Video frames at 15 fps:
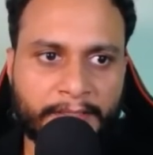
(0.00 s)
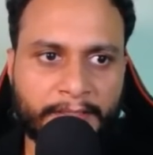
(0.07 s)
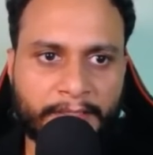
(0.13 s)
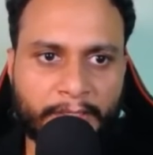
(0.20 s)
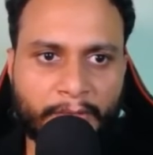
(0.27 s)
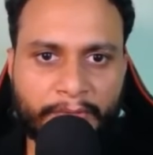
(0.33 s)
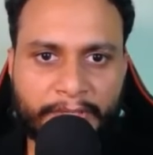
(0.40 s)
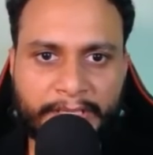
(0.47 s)

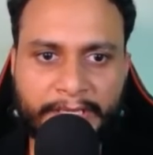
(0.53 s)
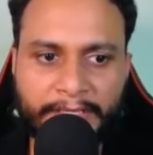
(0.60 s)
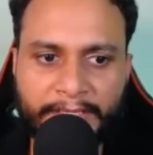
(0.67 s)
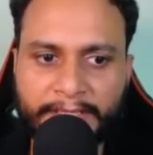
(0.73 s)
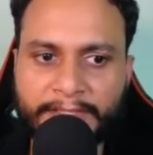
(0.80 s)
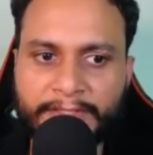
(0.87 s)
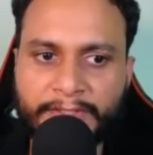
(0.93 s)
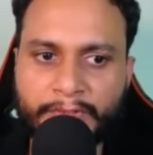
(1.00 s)
Now in
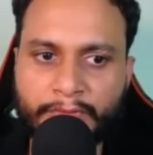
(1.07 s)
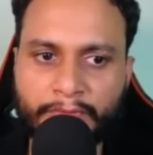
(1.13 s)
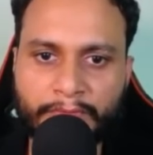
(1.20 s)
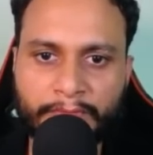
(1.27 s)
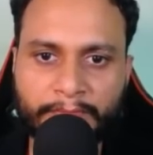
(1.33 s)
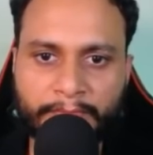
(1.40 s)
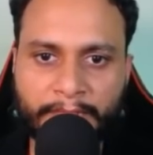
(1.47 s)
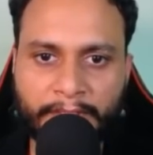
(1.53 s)
case
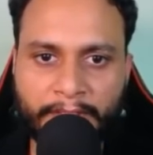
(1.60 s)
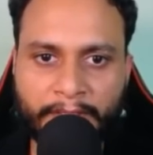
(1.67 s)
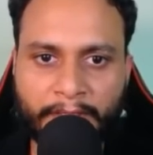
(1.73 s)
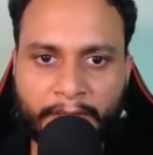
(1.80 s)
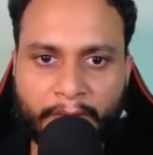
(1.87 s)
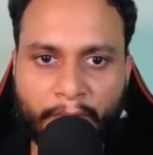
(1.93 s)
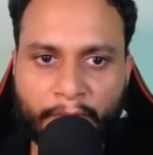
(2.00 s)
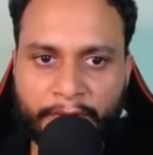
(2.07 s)
2,
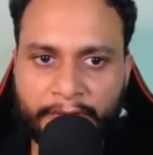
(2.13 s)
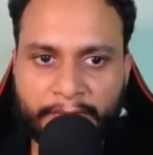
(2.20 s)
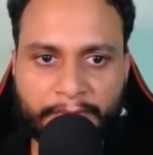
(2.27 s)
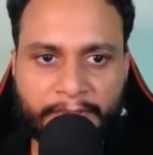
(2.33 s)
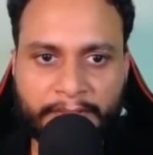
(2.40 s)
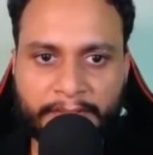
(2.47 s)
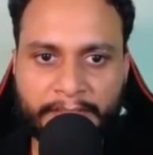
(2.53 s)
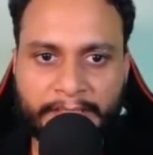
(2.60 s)

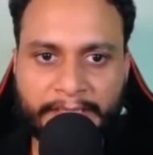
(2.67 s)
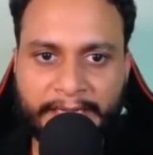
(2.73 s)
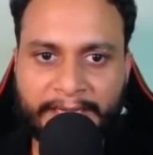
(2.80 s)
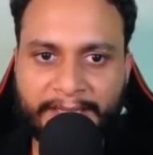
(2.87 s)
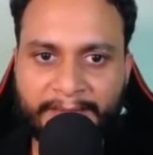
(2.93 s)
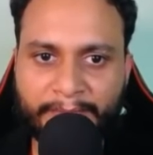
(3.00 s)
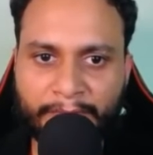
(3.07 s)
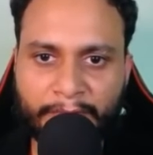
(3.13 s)
whatever a
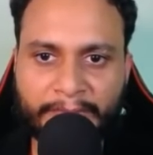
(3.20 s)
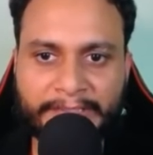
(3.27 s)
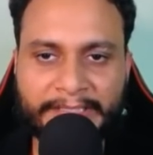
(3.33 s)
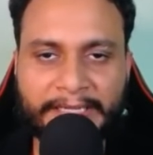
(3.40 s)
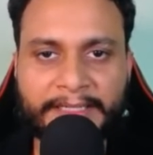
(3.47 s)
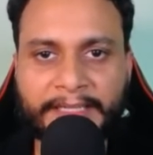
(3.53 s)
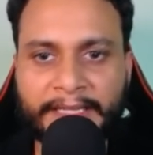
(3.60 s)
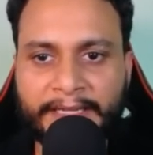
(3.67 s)
random node
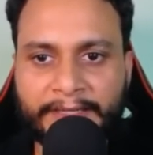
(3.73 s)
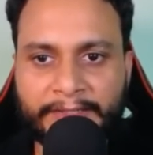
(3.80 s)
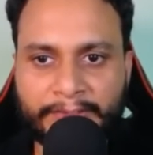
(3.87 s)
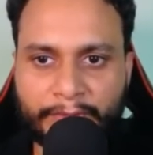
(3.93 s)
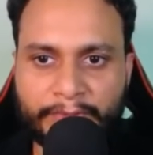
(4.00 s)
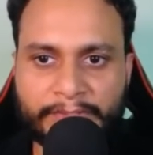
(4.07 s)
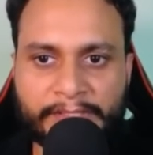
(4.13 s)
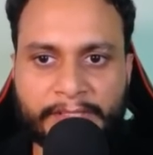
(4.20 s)
that I had
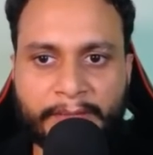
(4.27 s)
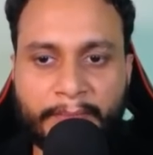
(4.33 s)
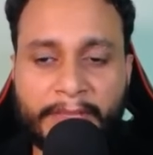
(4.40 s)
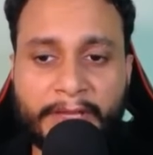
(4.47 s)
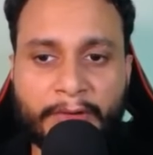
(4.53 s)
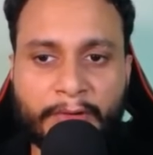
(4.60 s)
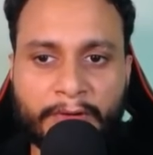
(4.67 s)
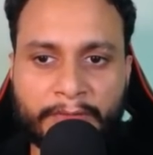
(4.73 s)
chosen
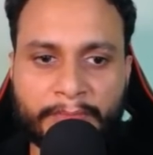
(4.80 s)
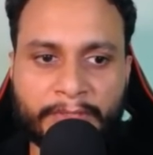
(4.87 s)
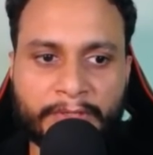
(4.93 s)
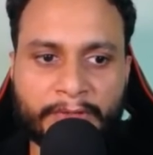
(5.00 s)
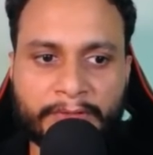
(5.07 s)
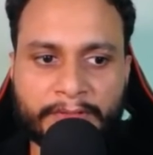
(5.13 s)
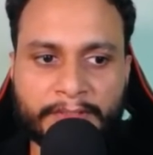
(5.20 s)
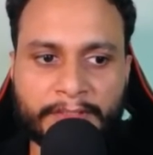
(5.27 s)
may not be
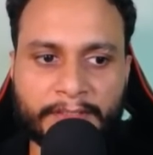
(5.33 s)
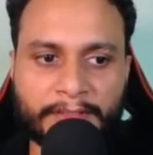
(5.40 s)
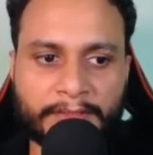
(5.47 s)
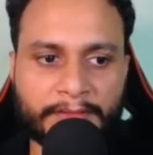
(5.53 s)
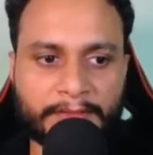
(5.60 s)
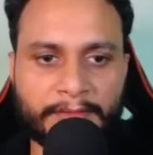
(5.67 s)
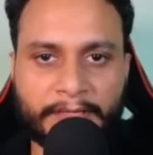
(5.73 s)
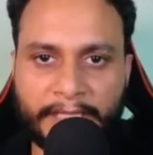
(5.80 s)
on the
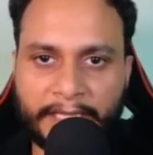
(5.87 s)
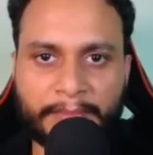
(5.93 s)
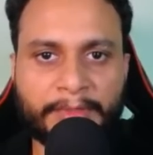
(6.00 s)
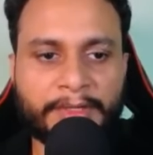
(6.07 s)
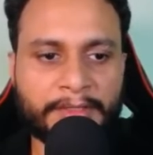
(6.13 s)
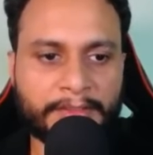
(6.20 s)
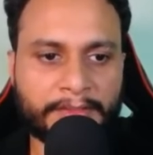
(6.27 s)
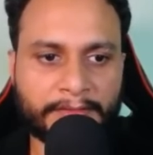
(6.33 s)

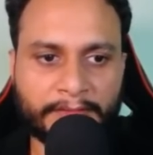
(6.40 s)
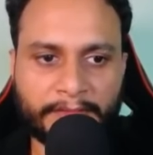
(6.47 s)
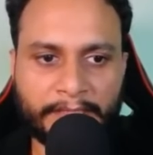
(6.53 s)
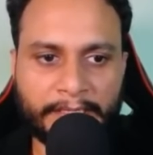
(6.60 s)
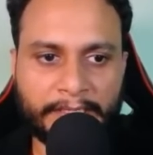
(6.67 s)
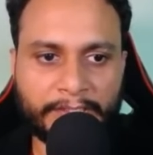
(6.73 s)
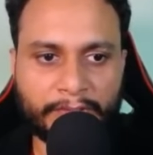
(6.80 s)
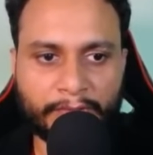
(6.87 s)
diameter,
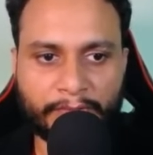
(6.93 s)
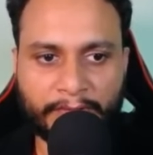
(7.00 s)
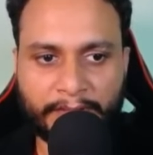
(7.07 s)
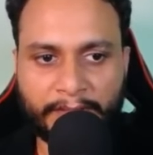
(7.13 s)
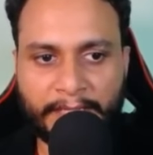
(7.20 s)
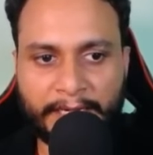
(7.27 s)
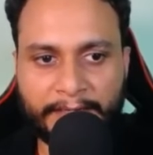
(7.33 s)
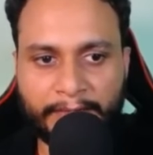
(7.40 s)
right? So
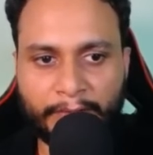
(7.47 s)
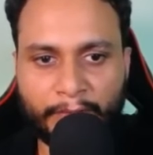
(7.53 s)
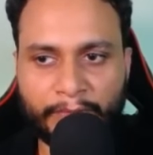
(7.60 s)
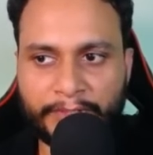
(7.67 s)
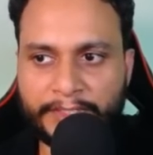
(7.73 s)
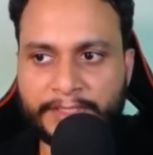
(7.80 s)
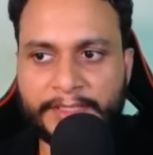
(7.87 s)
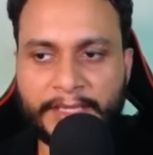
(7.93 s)
that
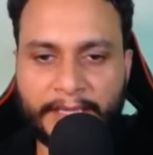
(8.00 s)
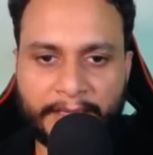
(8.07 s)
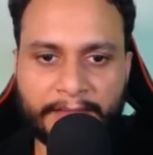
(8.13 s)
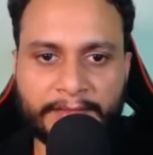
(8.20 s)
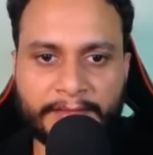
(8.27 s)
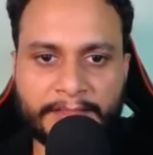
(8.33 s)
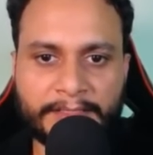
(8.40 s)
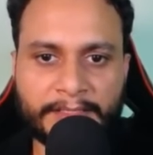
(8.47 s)
node is A
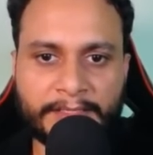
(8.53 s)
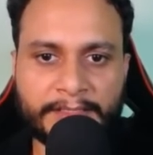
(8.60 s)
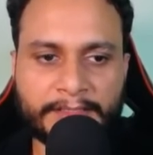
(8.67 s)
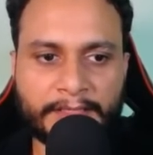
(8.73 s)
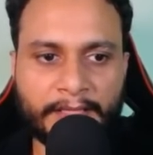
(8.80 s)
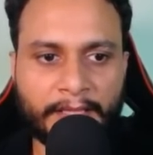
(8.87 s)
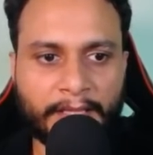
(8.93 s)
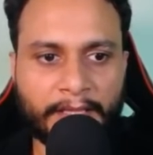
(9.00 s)
in this
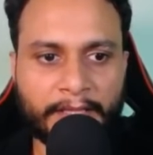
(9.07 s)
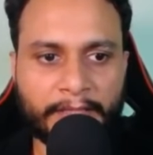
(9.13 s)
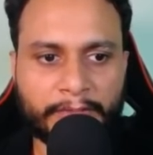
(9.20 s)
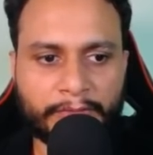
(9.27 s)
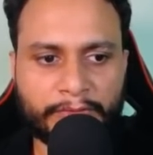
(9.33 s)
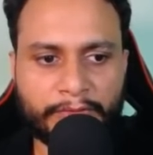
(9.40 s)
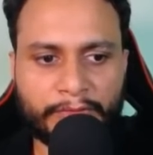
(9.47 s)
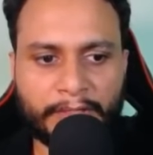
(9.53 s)
case.
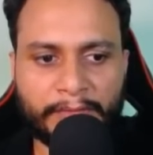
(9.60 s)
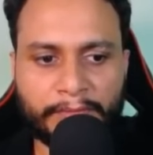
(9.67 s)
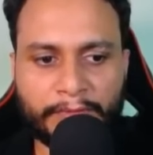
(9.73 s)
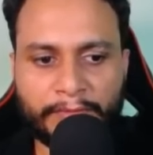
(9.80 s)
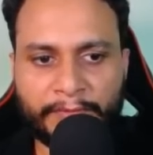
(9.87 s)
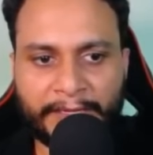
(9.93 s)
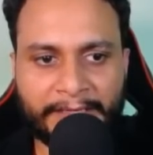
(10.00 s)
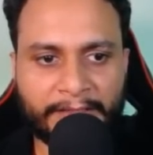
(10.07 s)
So you have
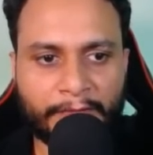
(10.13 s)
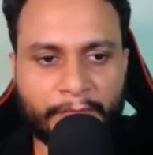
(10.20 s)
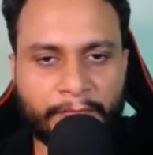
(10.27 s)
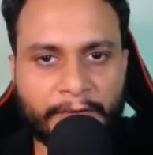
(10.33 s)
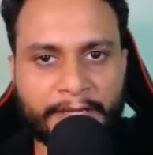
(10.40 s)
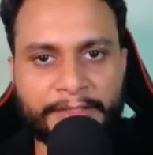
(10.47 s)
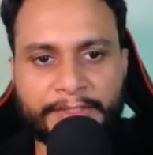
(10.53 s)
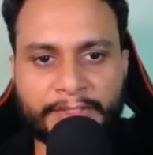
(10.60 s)
to find the
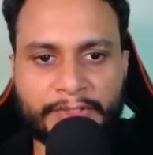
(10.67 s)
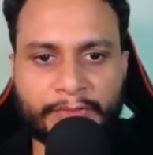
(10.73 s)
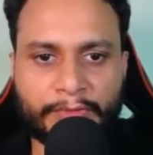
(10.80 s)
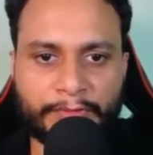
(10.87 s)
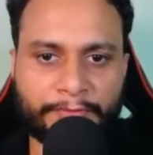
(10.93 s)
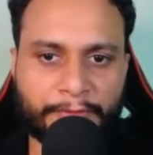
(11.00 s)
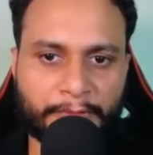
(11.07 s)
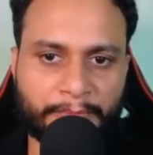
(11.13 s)
farthest
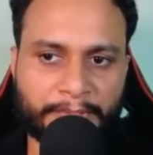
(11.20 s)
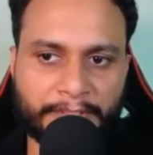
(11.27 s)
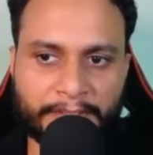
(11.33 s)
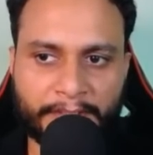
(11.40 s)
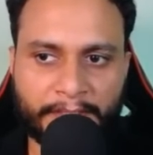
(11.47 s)
node from A.